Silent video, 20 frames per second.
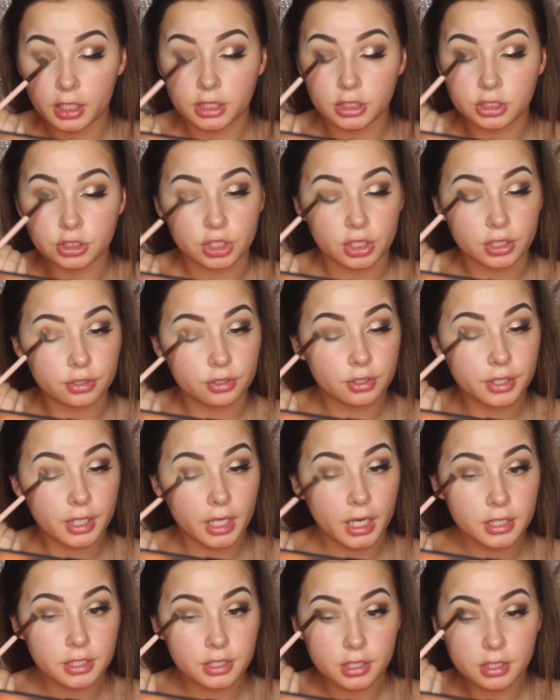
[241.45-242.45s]
in general
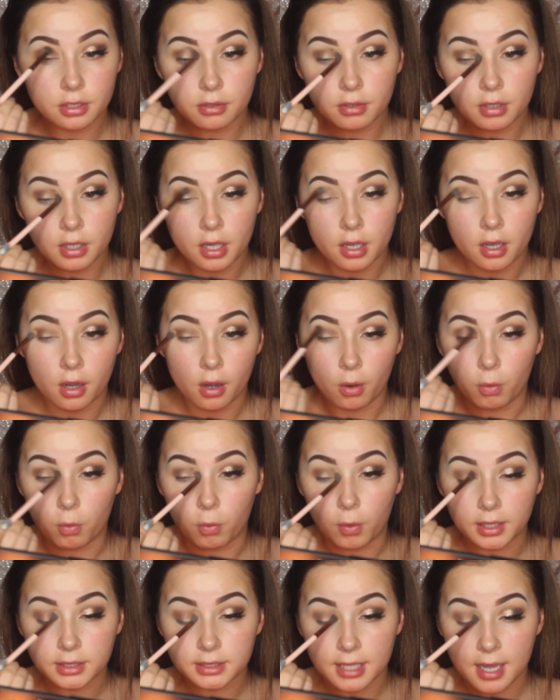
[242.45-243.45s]
that I do,
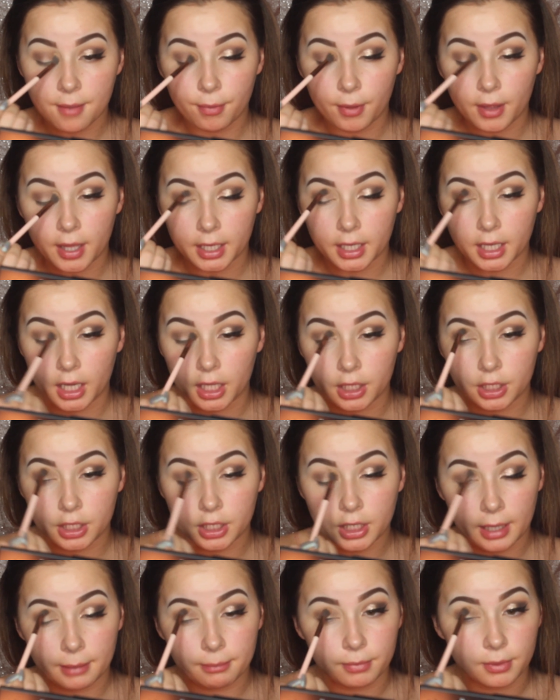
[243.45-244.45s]
once I apply
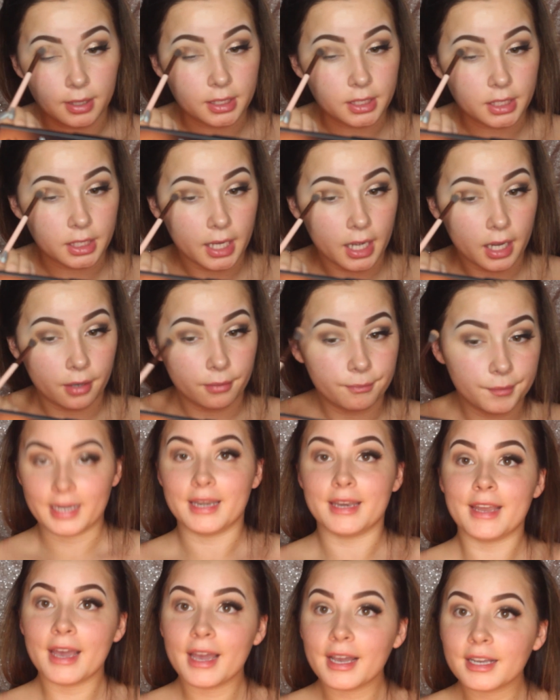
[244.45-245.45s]
color, I blend it out.
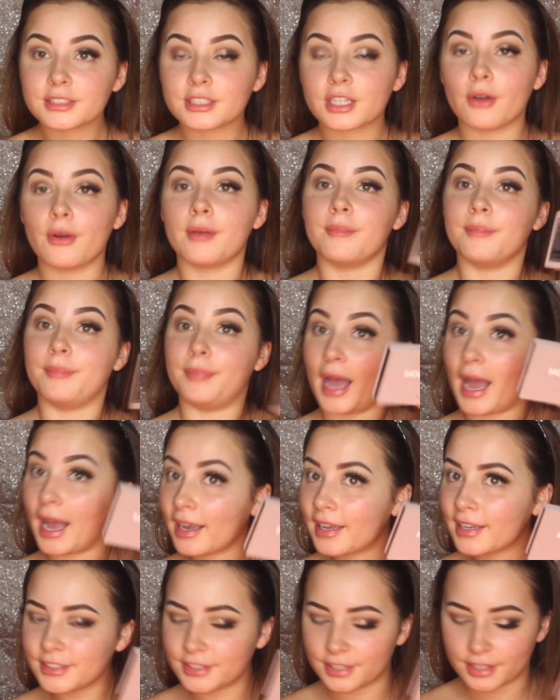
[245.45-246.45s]
Next, going
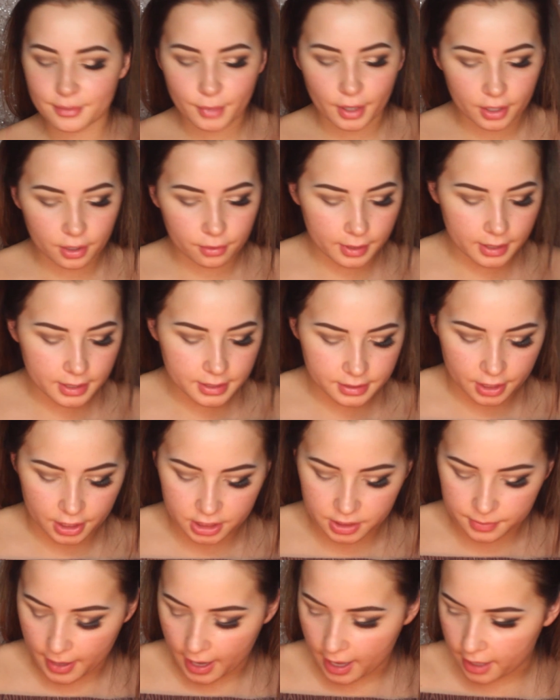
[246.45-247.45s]
back into the Modern
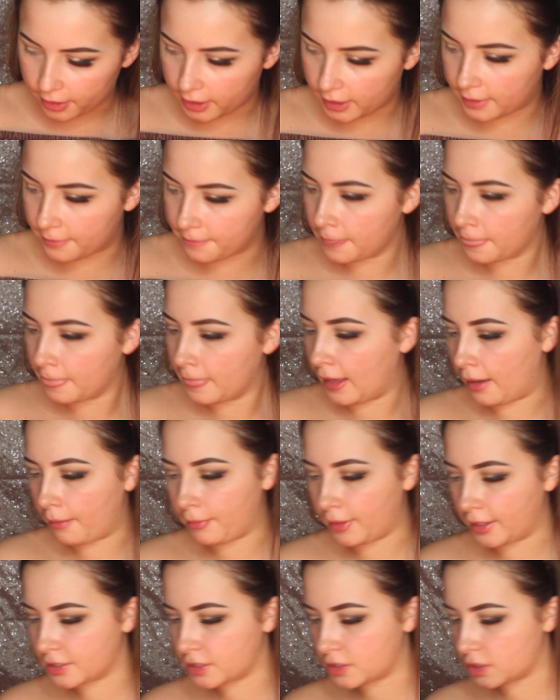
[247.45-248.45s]
Renaissance palette, I'm
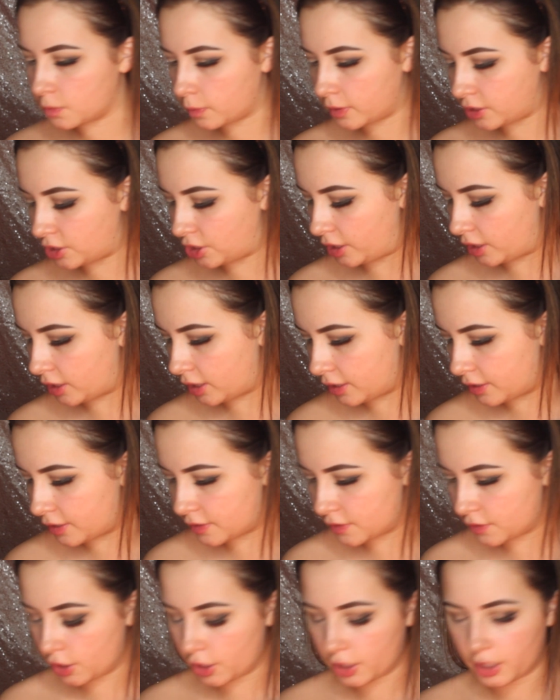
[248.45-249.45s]
like switching in
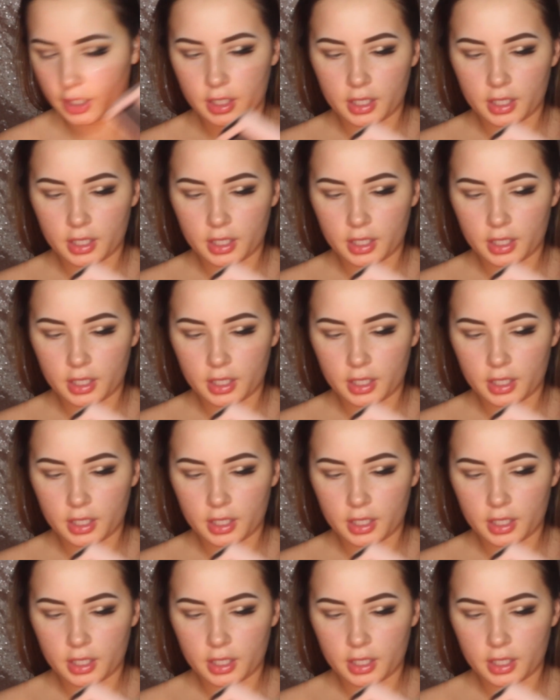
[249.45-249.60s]
this look.